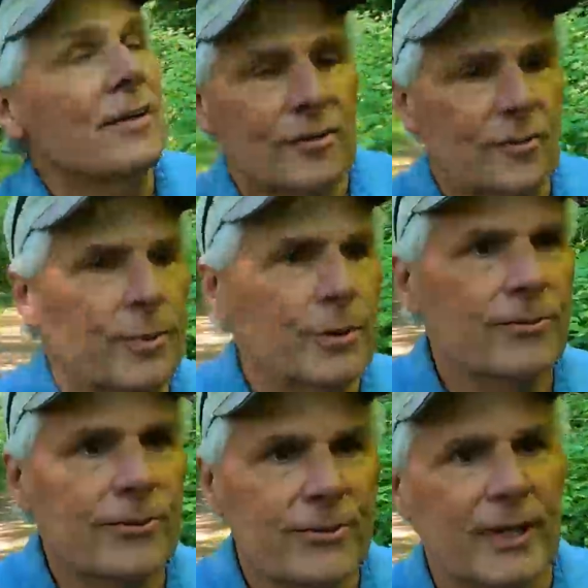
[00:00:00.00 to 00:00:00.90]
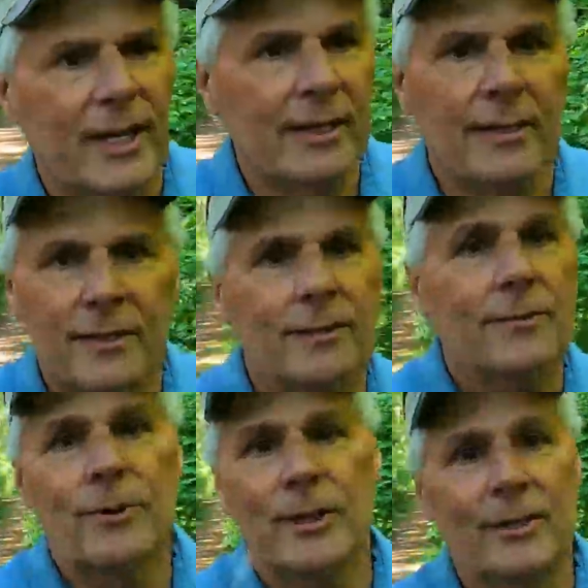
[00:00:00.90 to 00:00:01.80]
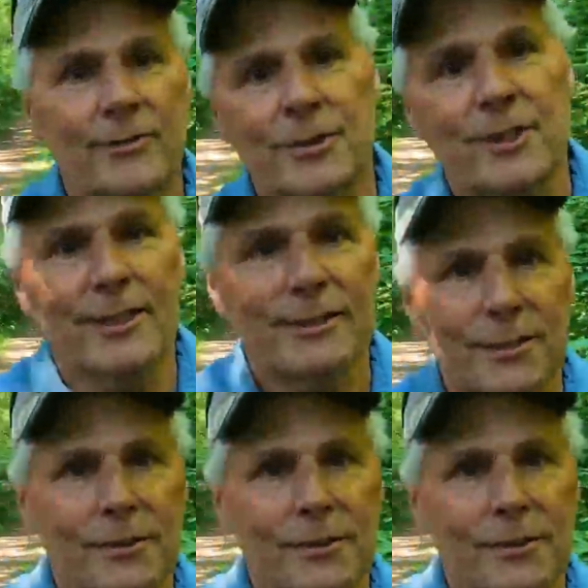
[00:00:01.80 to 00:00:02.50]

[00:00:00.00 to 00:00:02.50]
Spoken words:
this beautiful day, what else are you gonna